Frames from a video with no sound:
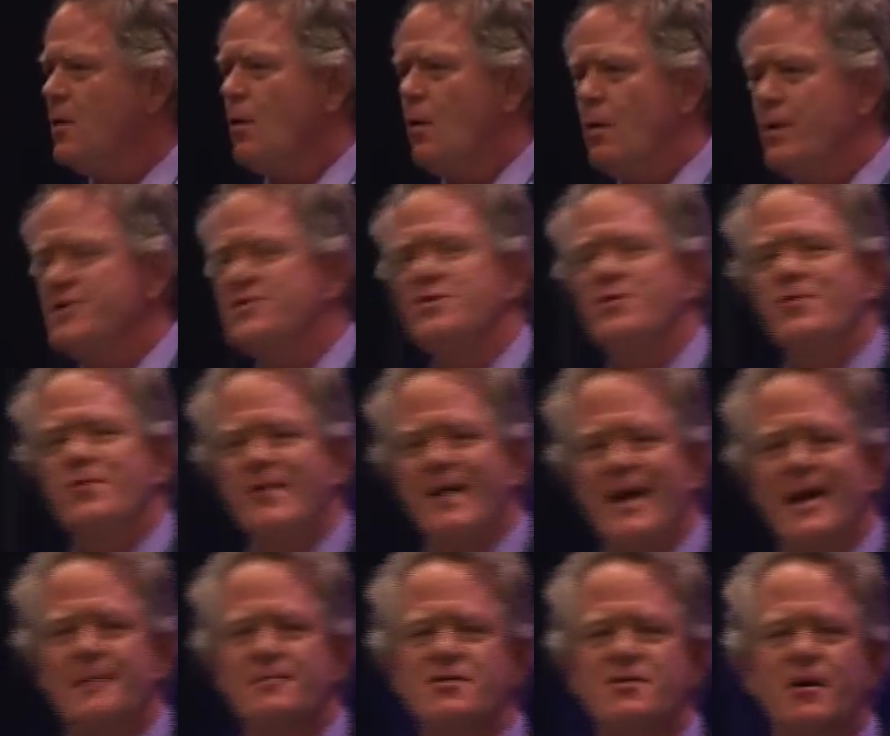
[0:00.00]
Well, once you
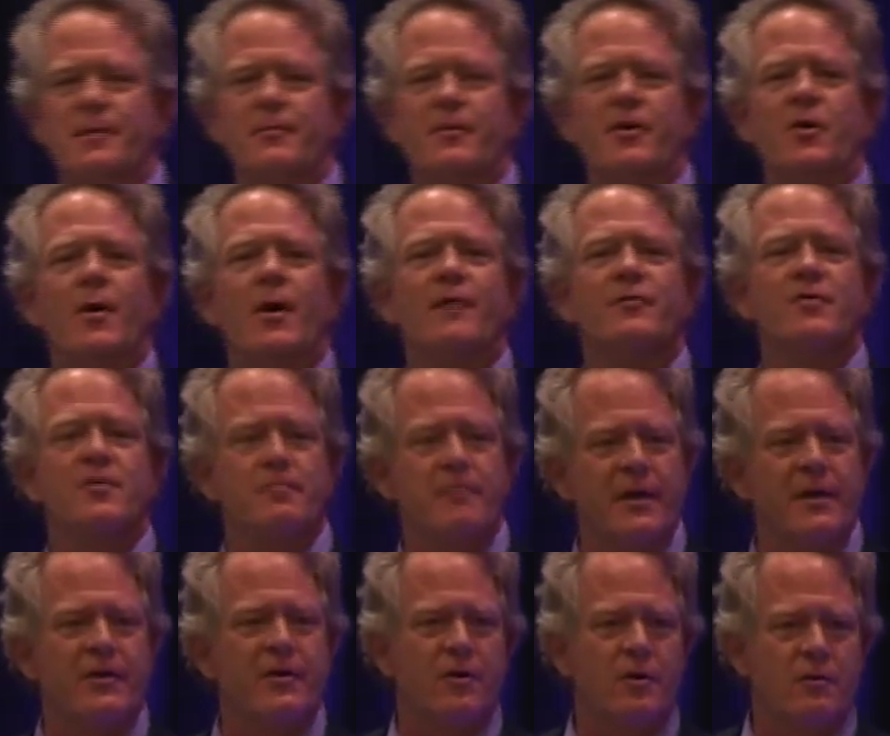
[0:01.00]
name something, you have
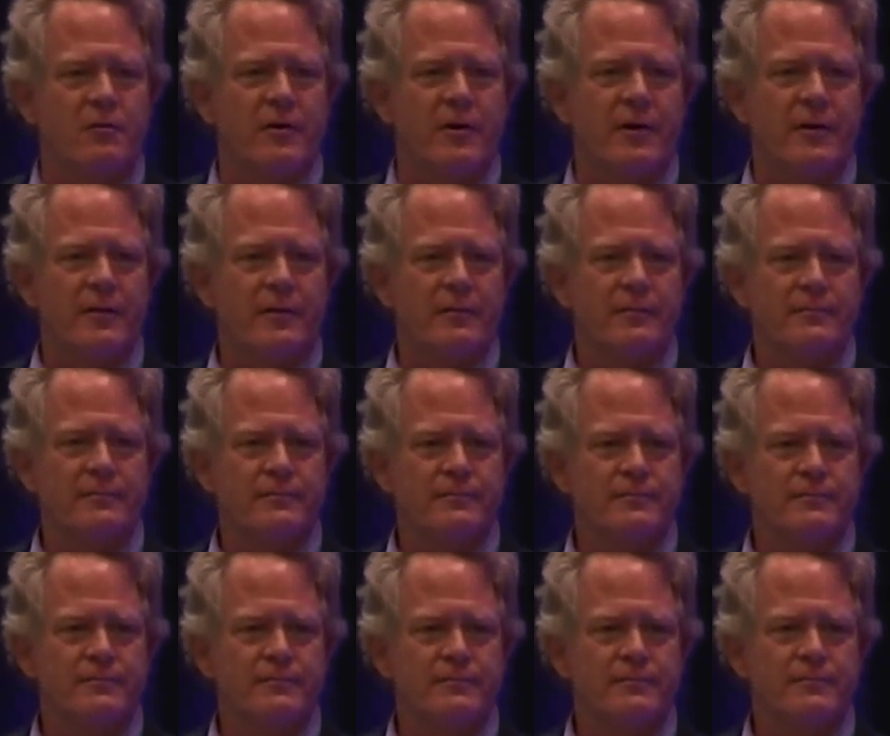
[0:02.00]
dominion over it.
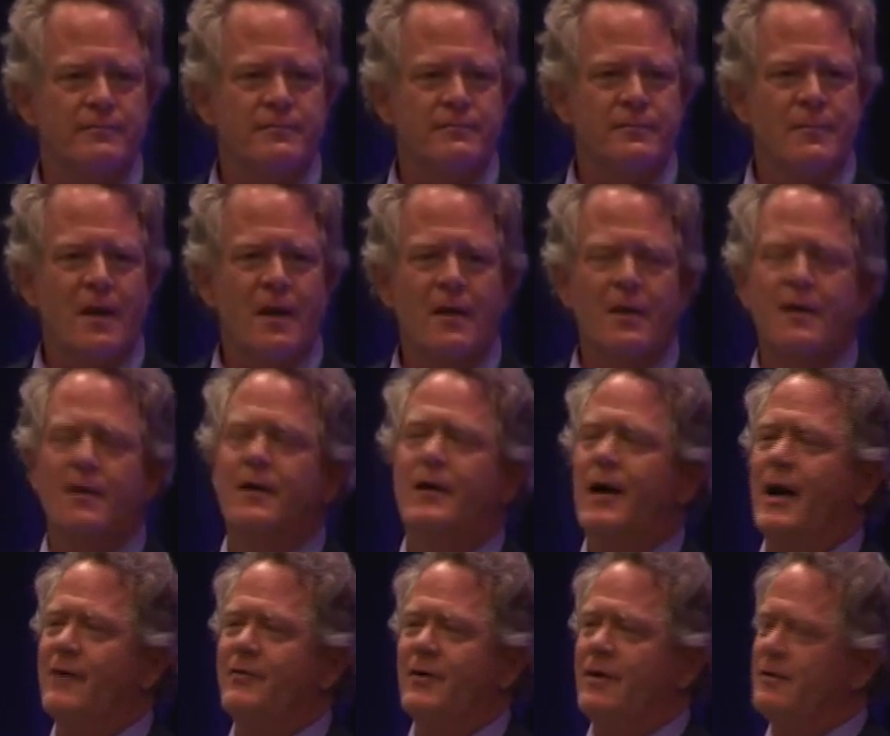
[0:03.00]

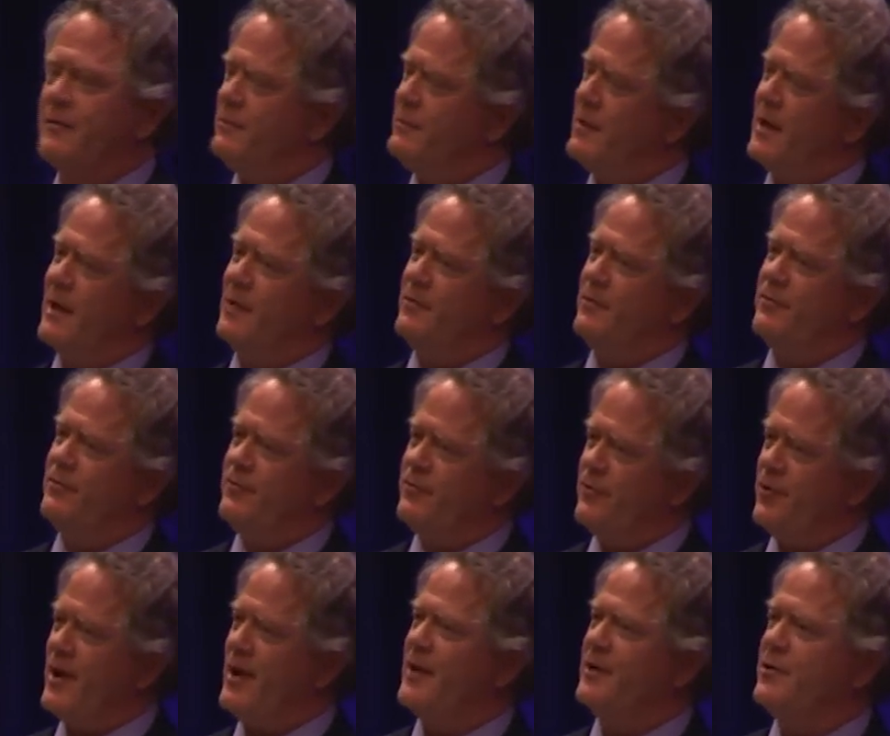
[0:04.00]
I have a
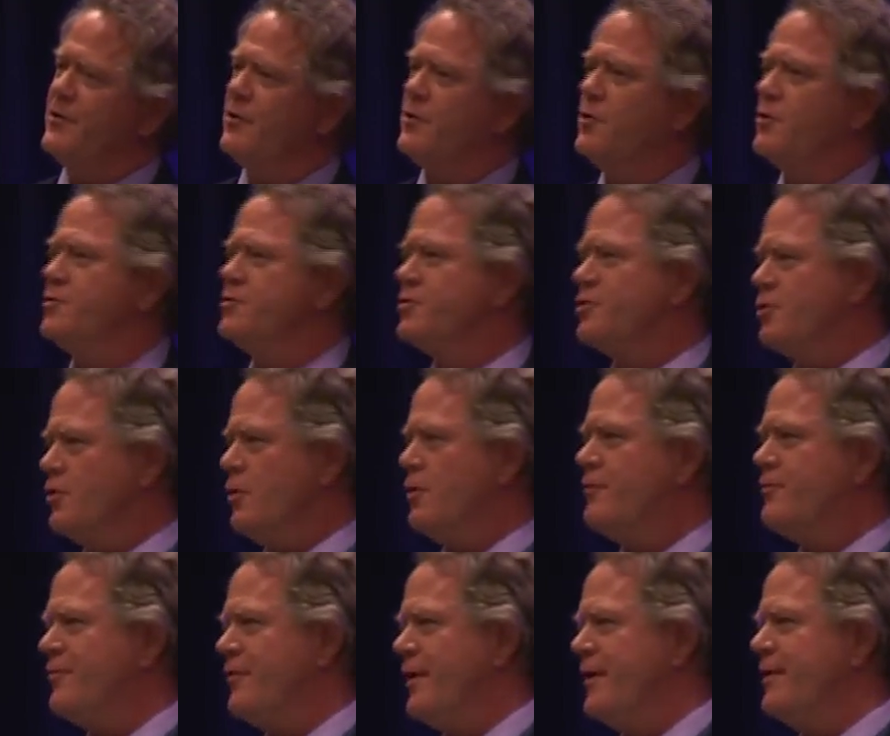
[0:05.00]
friend whose
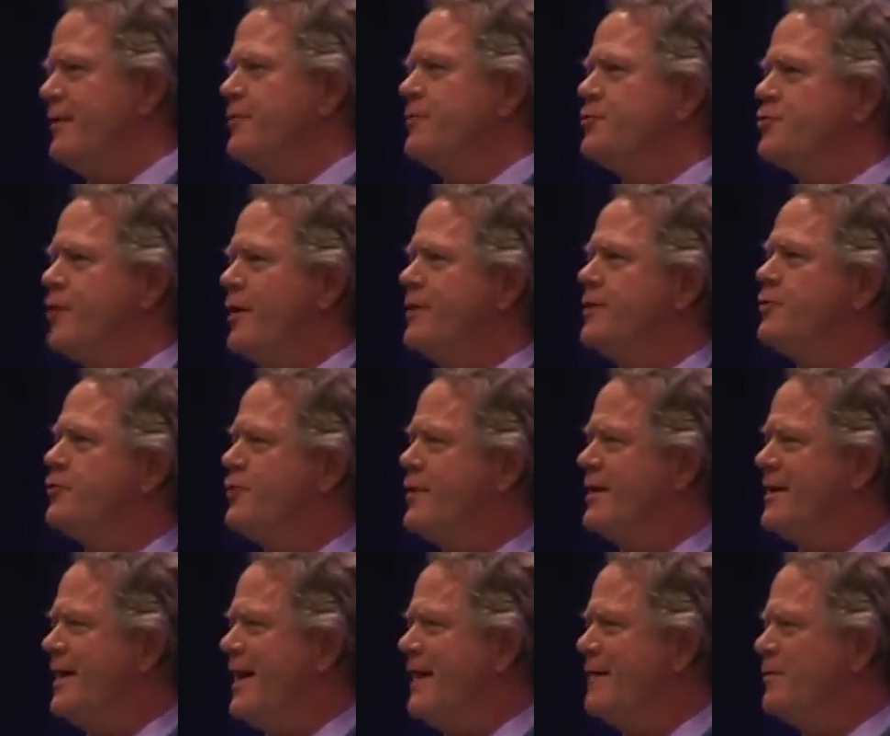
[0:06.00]
girlfriend tried to
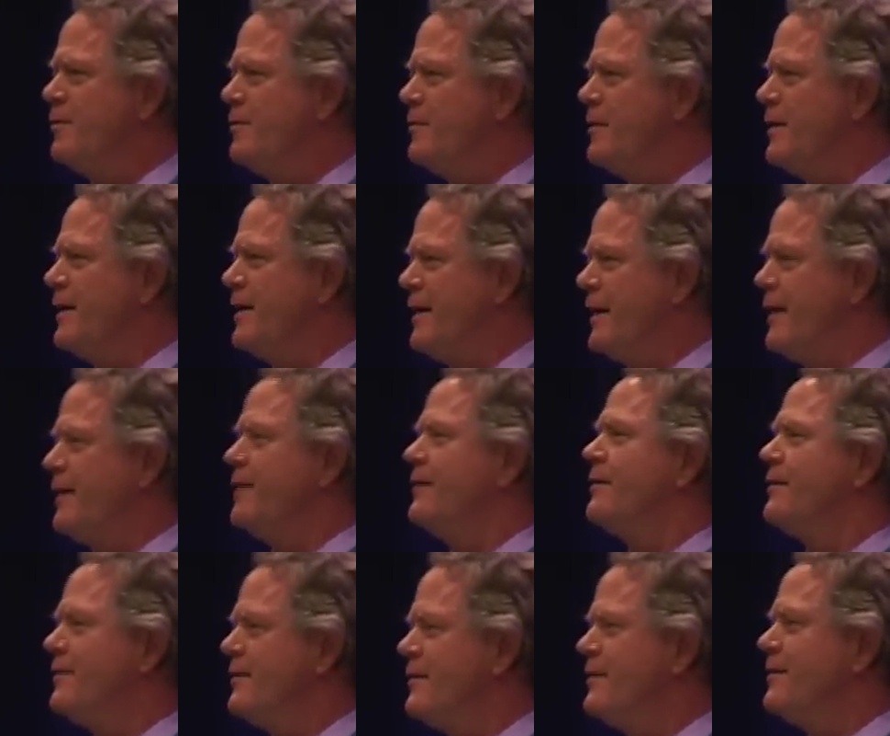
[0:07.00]
rename him, and I
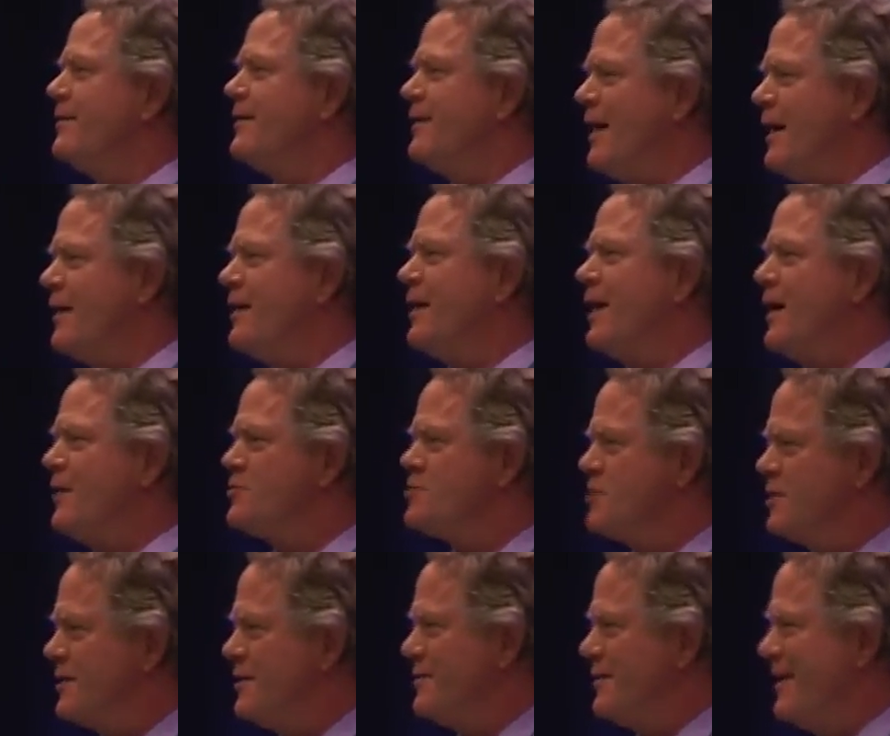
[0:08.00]

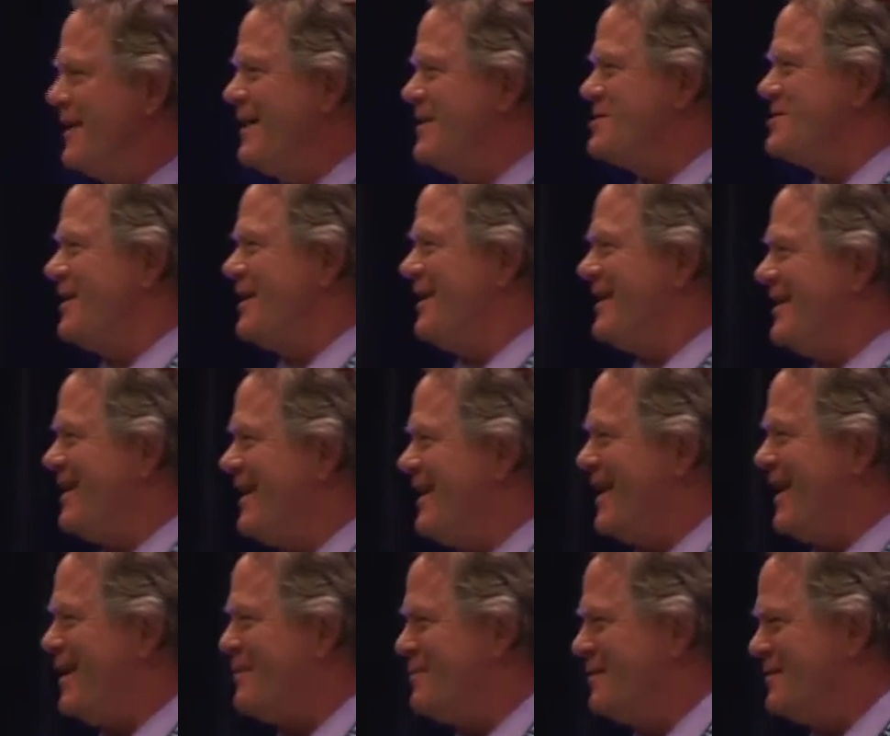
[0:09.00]
counseled him against letting
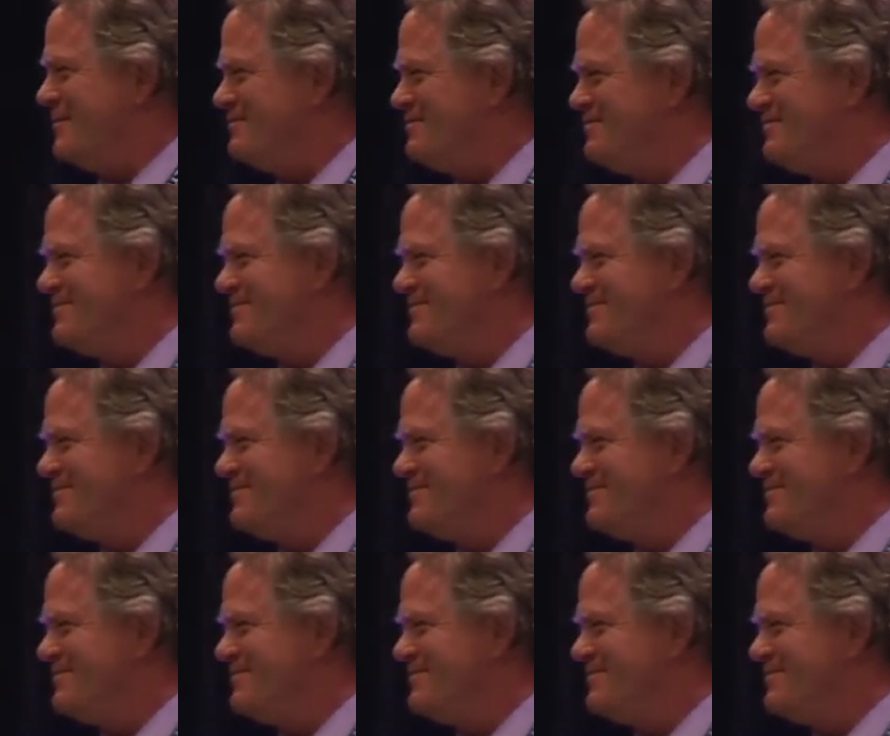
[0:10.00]
that happen.